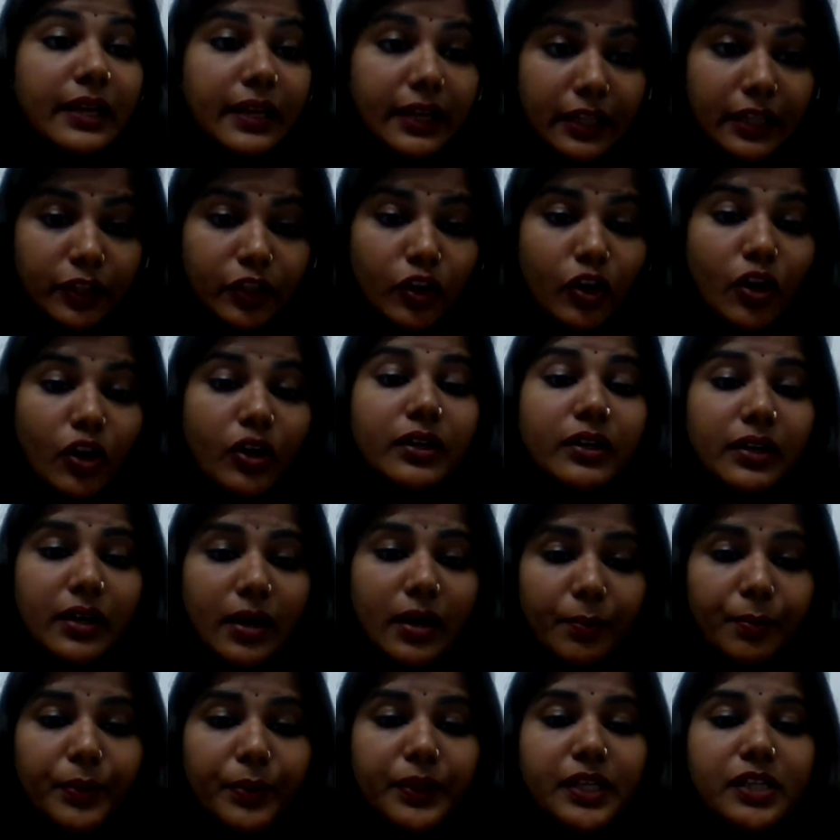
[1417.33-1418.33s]
in your
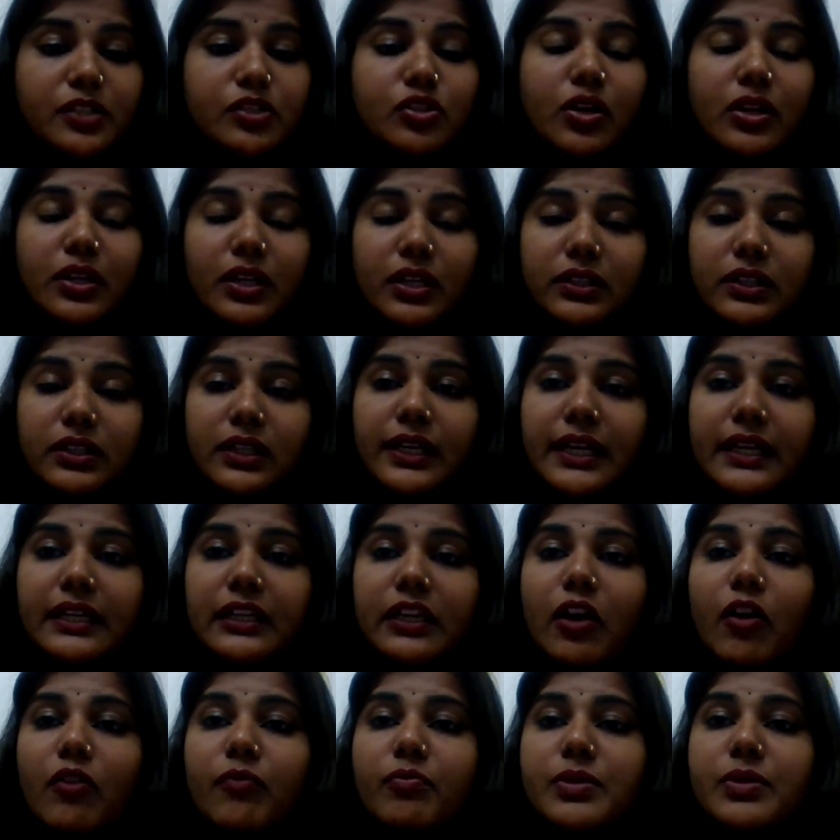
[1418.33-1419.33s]
company. So another
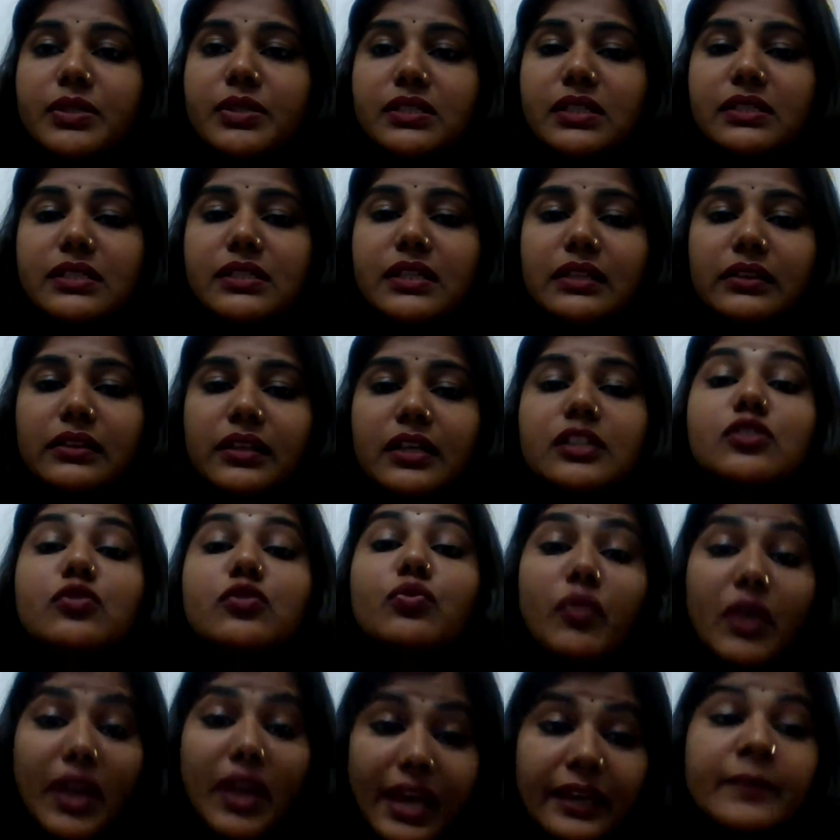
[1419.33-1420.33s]
area of business ethics
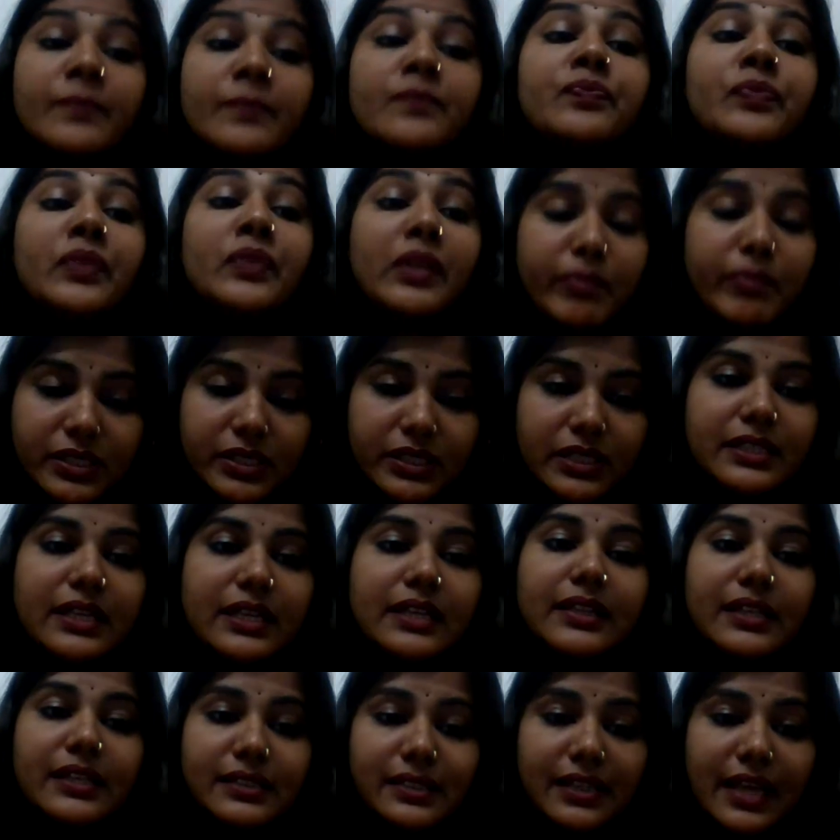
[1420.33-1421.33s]
where business
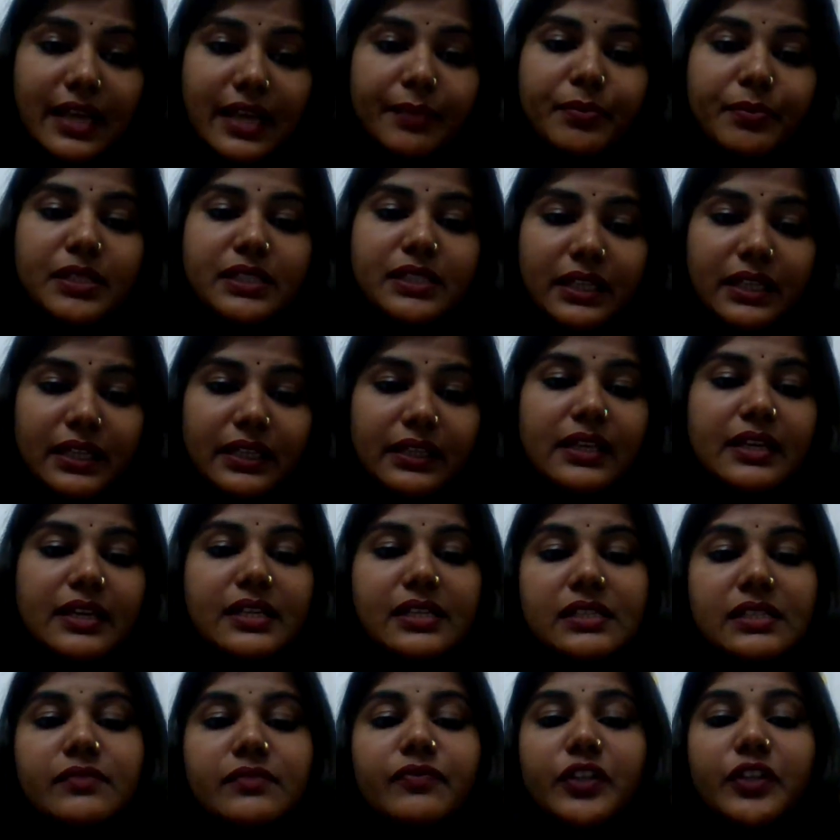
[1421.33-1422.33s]
ethics can be seen
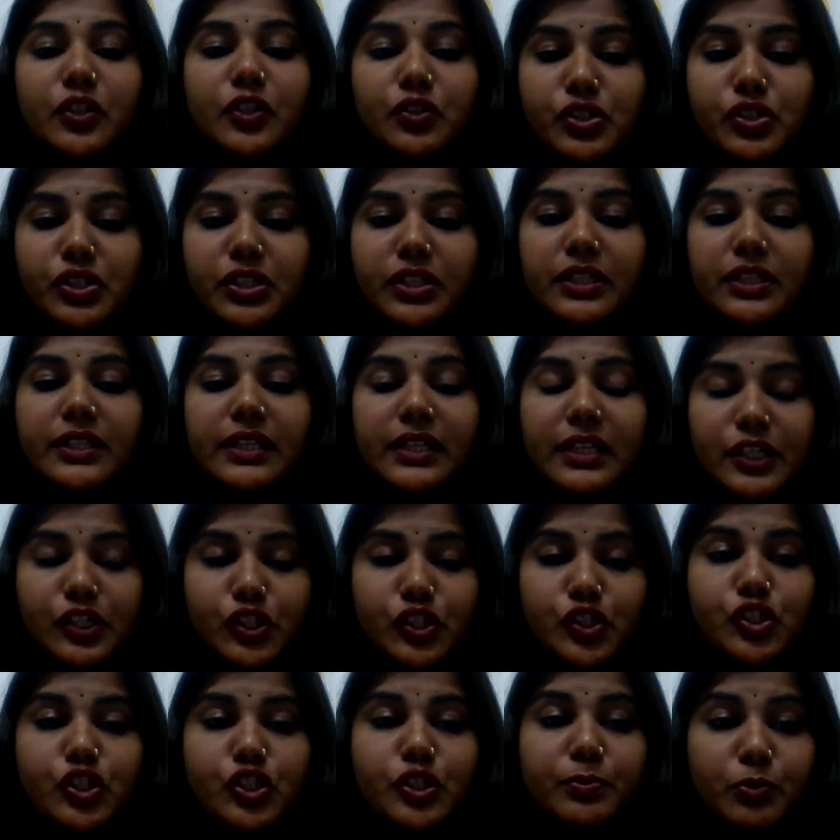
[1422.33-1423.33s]
is fiduciary
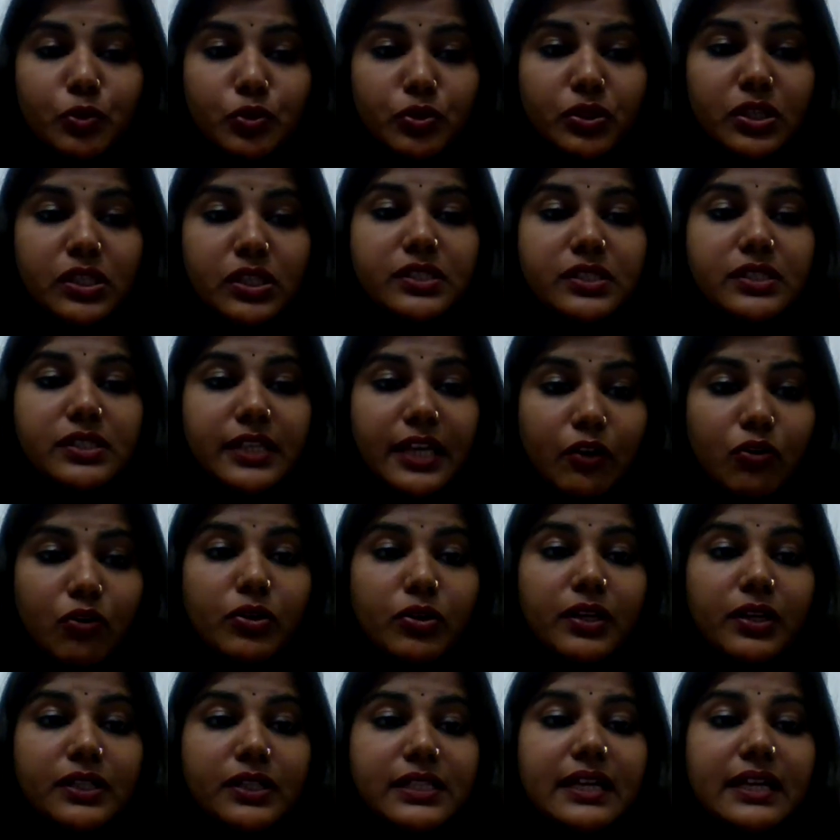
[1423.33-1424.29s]
relationship to the stakeholders.